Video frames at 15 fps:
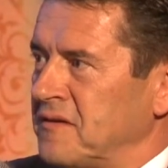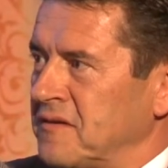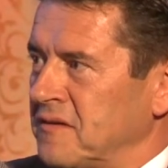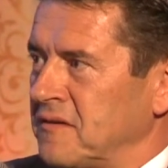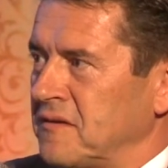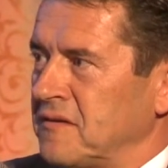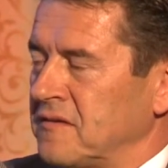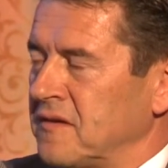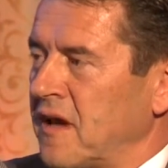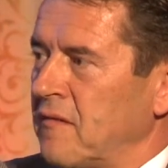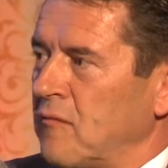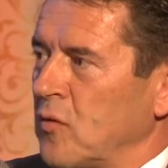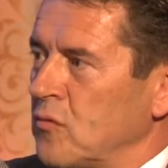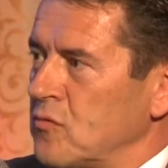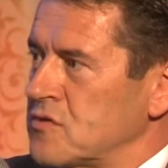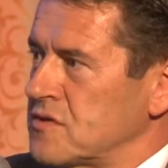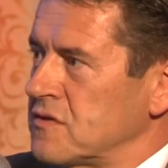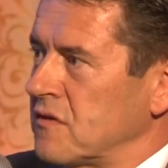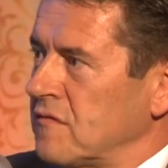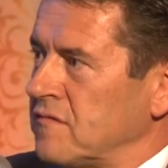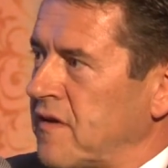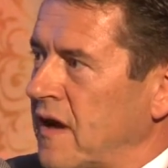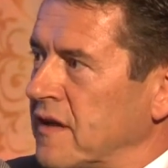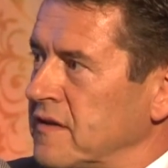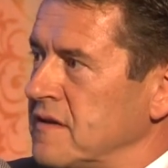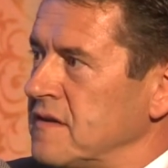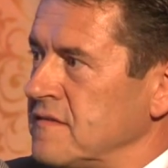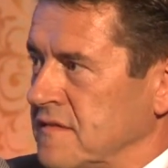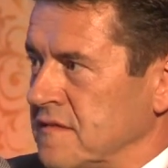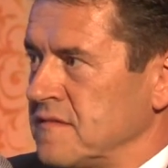the evolution of
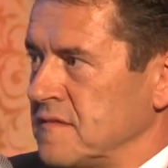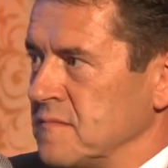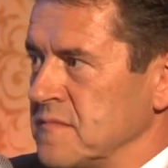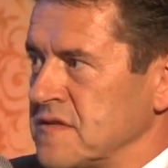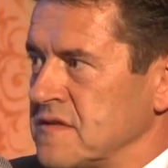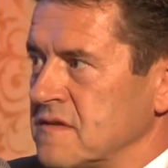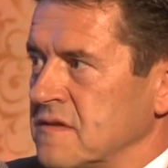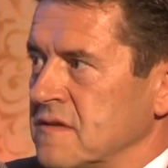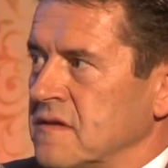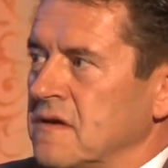IT systems.